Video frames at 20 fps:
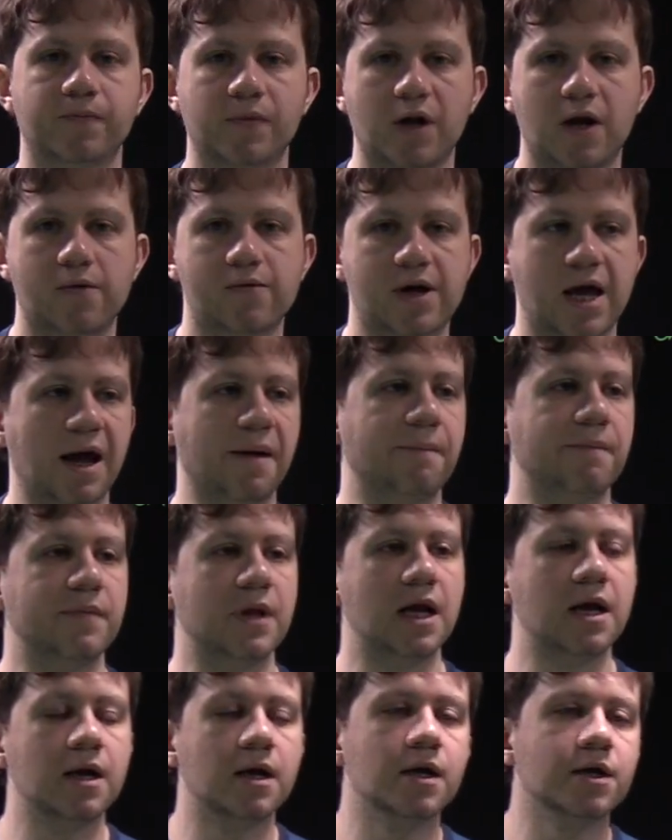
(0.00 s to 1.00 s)
Okay,
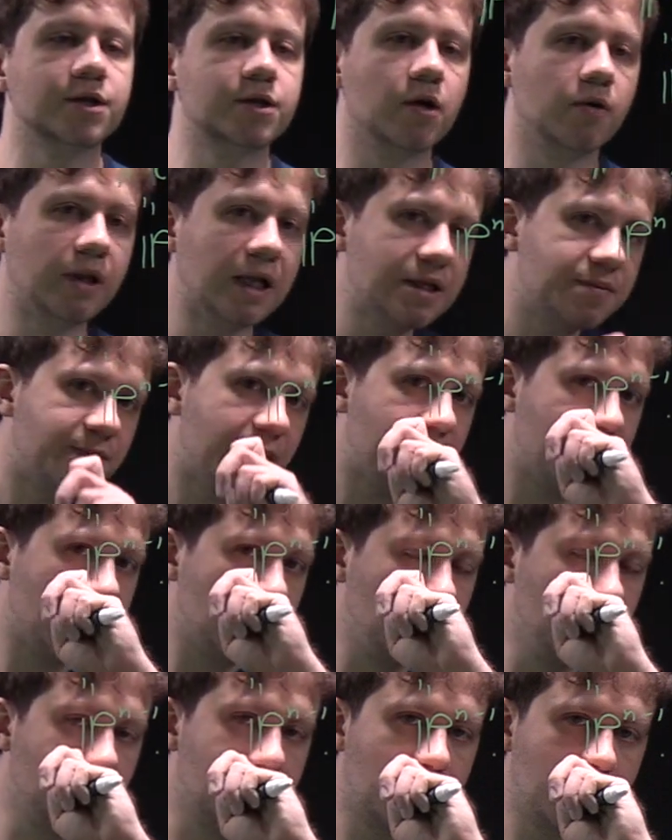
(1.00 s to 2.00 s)
so let's maybe
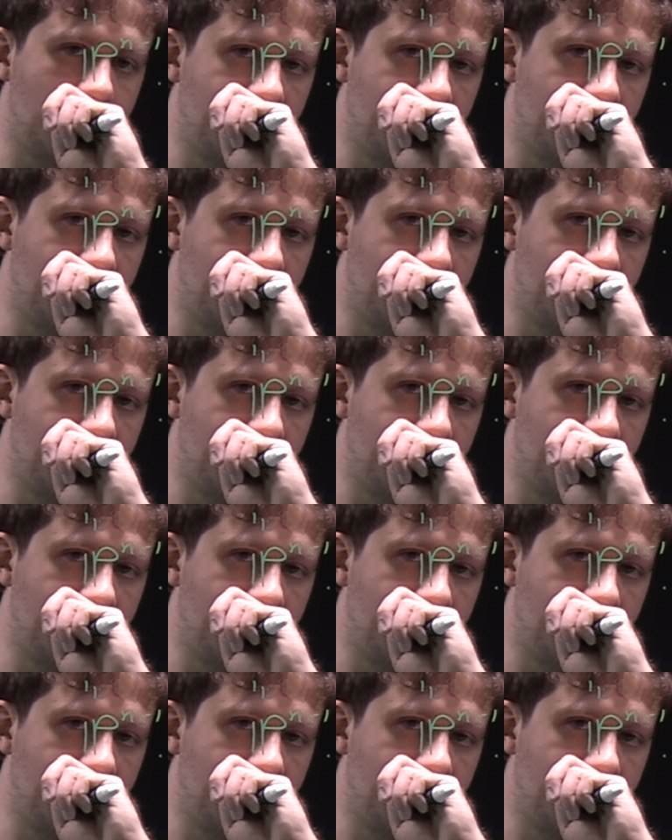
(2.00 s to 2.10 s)
look,